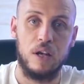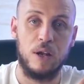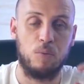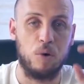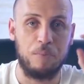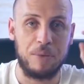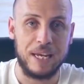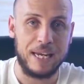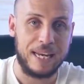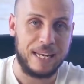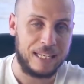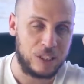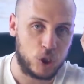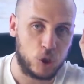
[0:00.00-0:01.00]
it will be
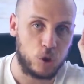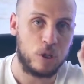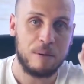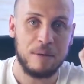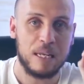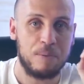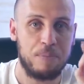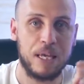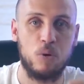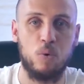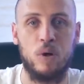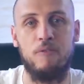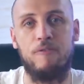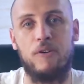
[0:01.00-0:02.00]
an extremely big
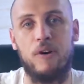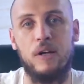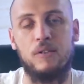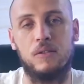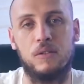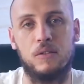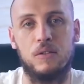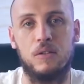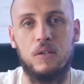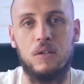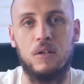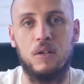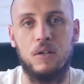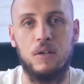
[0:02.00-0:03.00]
win for us.
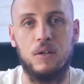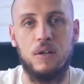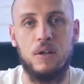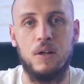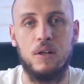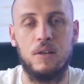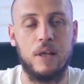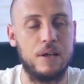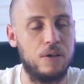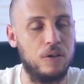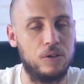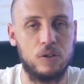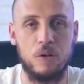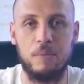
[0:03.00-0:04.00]
Thank
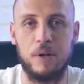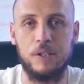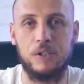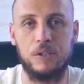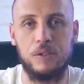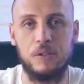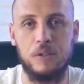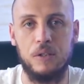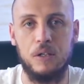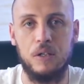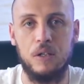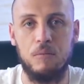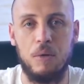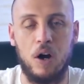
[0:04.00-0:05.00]
you so much.
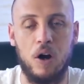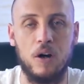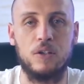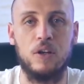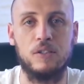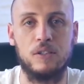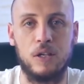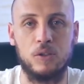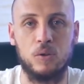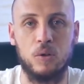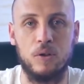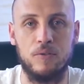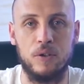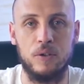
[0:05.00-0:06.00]
My heart goes out to
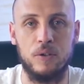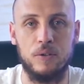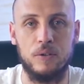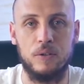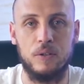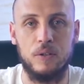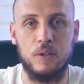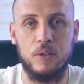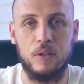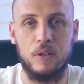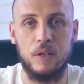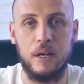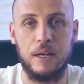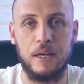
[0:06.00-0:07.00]
all of you.
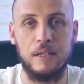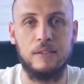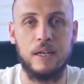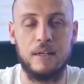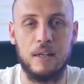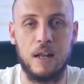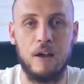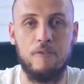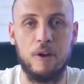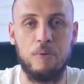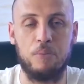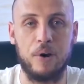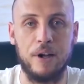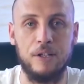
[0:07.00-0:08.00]
And I send love
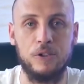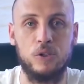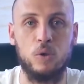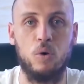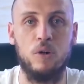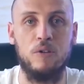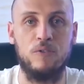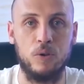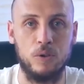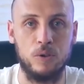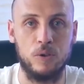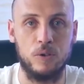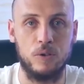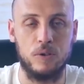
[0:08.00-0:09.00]
and prayers to all of you